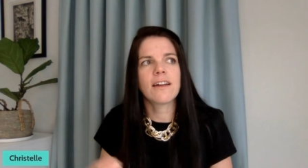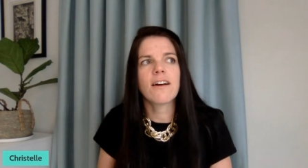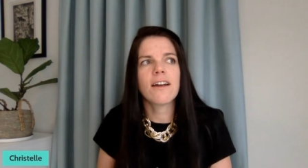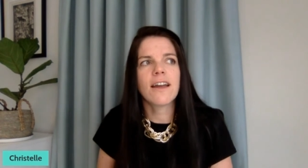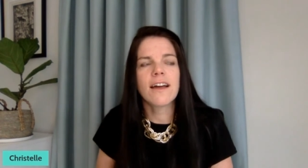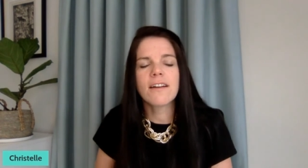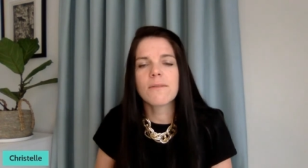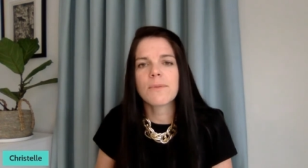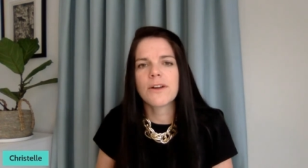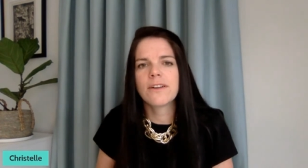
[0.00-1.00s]
that online
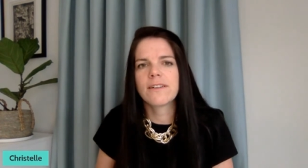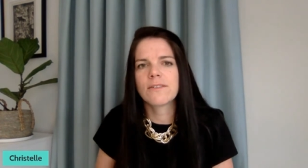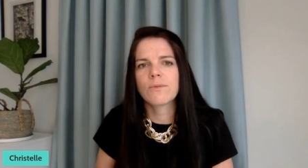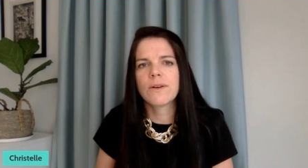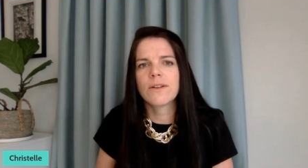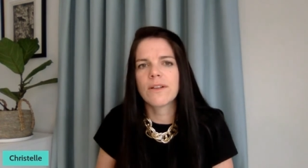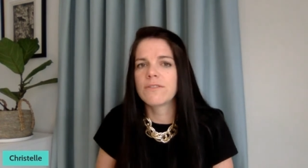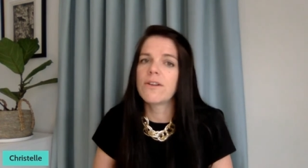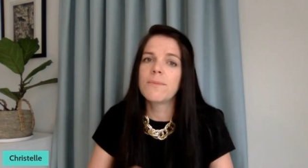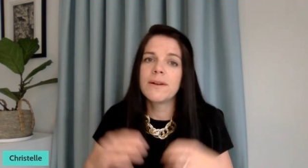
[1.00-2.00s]
component as well
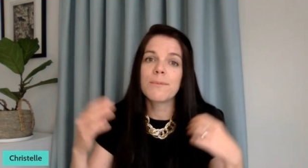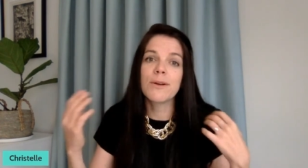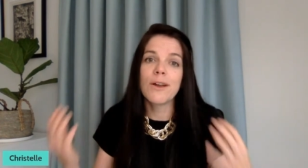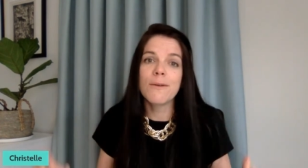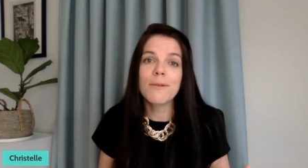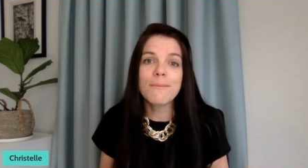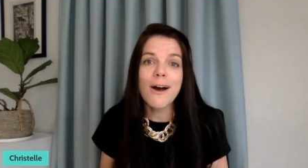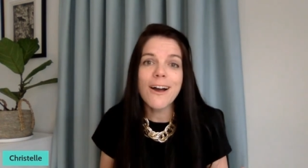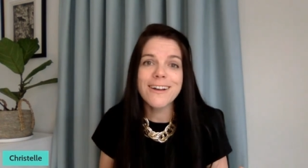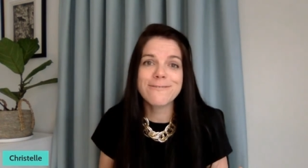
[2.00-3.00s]
has opened up a global
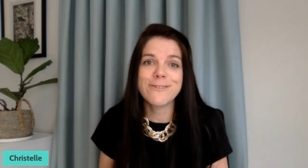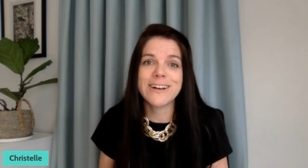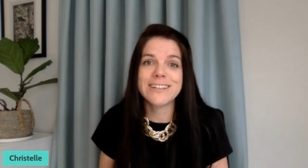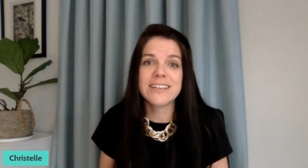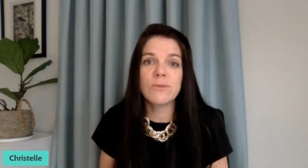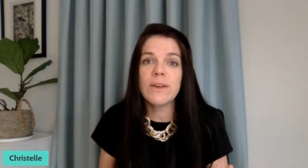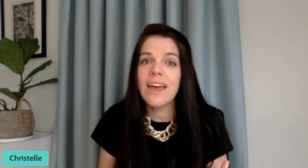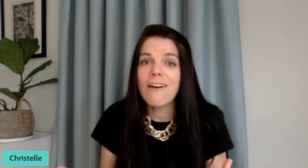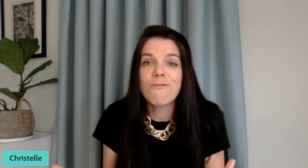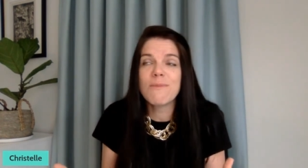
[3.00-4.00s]
market for us, and we
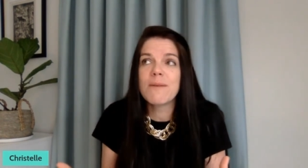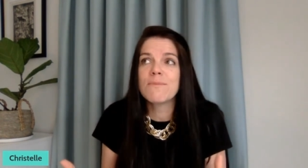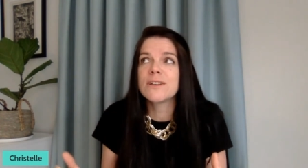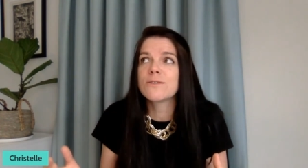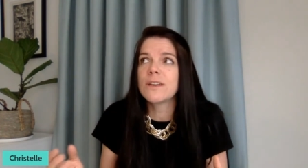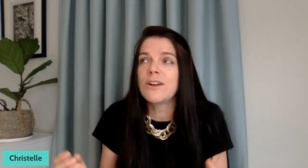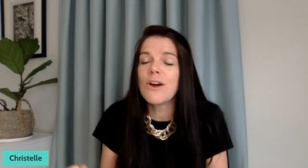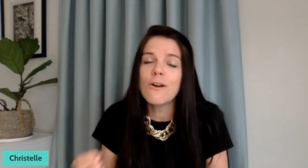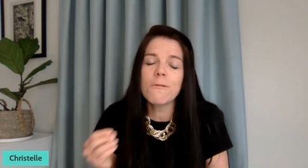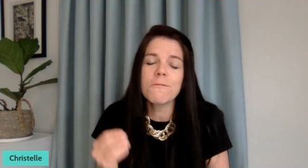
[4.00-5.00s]
have members in
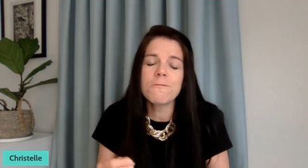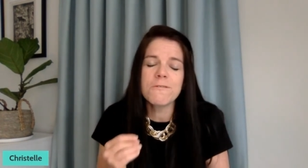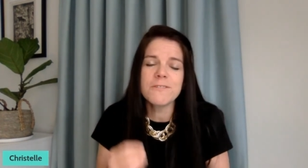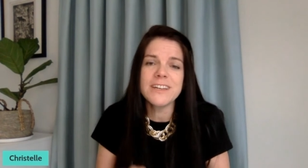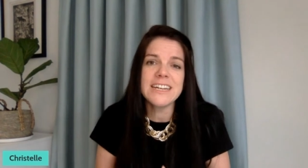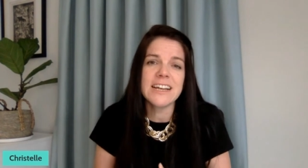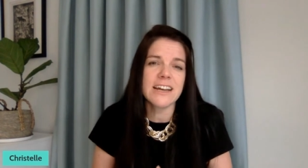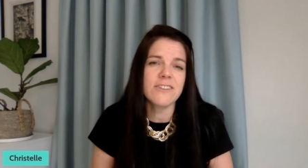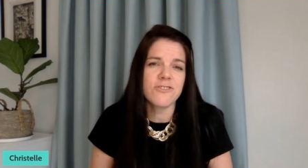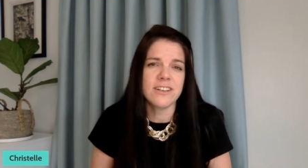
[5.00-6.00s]
over 15
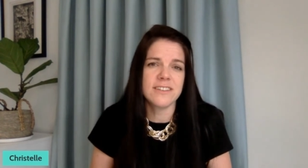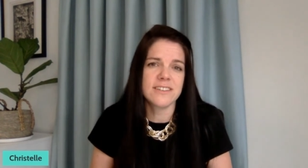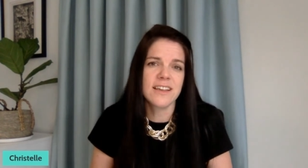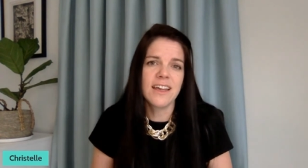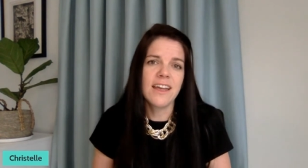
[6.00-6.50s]
countries.